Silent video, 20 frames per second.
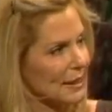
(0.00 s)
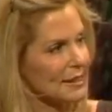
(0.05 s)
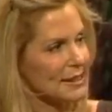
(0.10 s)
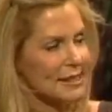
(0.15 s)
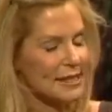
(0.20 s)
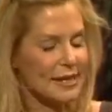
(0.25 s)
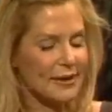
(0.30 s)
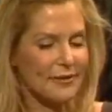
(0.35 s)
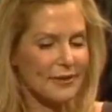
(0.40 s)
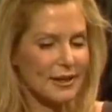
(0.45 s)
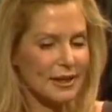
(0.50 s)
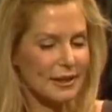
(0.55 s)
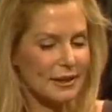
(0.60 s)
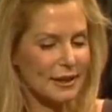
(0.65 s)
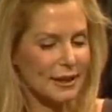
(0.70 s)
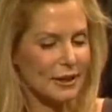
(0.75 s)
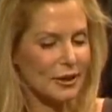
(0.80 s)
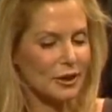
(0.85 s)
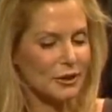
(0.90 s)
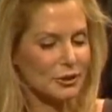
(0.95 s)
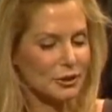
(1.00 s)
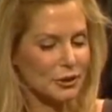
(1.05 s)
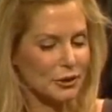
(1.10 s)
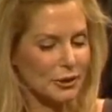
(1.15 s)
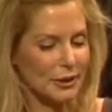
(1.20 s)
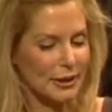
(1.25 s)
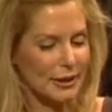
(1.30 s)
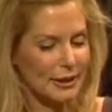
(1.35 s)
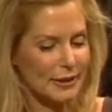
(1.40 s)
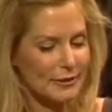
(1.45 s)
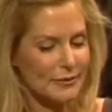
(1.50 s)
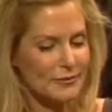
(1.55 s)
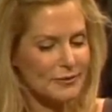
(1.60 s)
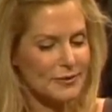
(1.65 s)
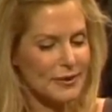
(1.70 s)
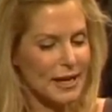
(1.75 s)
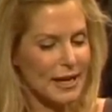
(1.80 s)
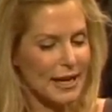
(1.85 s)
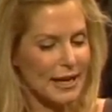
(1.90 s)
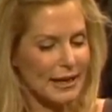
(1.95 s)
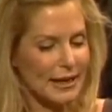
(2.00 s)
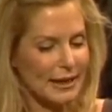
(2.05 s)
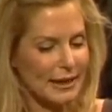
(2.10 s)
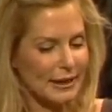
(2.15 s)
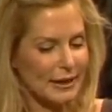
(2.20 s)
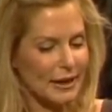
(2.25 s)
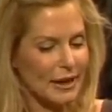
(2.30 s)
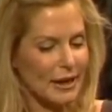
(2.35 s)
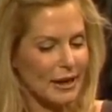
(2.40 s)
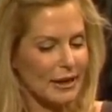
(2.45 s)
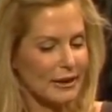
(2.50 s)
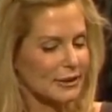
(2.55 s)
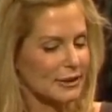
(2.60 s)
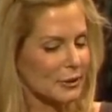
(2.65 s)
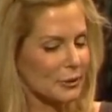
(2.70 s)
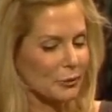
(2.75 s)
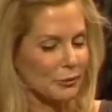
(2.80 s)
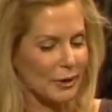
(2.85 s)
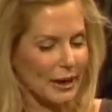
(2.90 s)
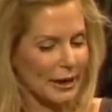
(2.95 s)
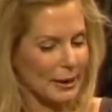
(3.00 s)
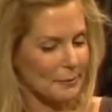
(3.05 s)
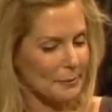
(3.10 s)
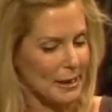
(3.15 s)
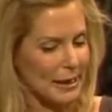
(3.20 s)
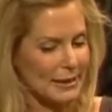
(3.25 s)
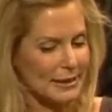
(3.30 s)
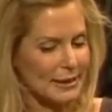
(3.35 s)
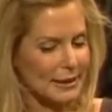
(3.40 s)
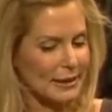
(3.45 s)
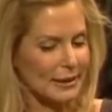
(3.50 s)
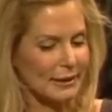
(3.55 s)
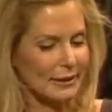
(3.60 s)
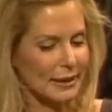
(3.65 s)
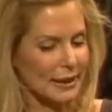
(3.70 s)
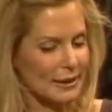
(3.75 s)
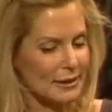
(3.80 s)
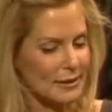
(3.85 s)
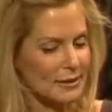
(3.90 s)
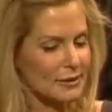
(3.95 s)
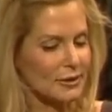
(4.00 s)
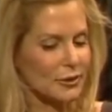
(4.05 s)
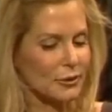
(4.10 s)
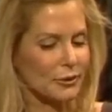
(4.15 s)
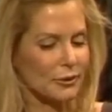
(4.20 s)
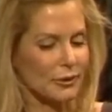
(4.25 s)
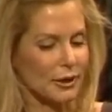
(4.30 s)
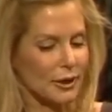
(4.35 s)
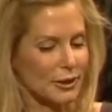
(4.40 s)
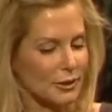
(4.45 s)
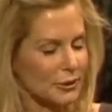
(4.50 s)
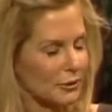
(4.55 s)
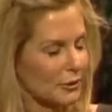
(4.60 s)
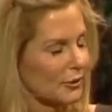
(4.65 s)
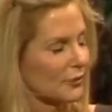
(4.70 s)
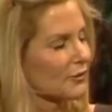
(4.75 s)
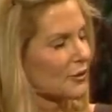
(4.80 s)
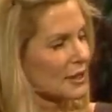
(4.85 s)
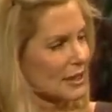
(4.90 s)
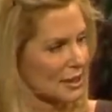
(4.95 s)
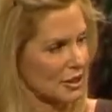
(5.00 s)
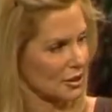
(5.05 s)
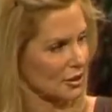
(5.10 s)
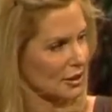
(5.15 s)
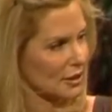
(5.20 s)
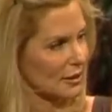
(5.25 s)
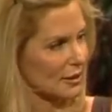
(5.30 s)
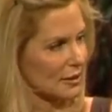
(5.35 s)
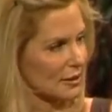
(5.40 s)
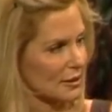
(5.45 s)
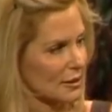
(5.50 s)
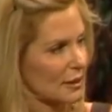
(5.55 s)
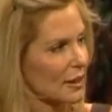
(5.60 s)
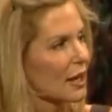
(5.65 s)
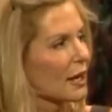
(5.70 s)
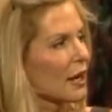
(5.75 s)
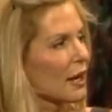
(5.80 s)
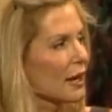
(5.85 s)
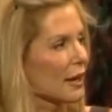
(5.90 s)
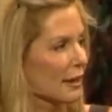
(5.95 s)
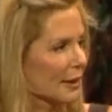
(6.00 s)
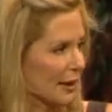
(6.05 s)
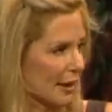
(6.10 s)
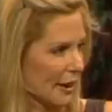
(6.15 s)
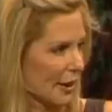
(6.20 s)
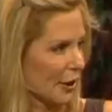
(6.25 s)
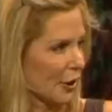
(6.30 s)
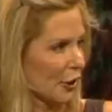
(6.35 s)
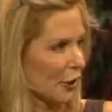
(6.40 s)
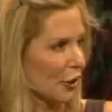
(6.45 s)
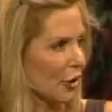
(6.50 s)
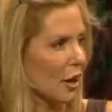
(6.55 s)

It's definitely alternative, and I don't recommend it unless you're under a physician's care.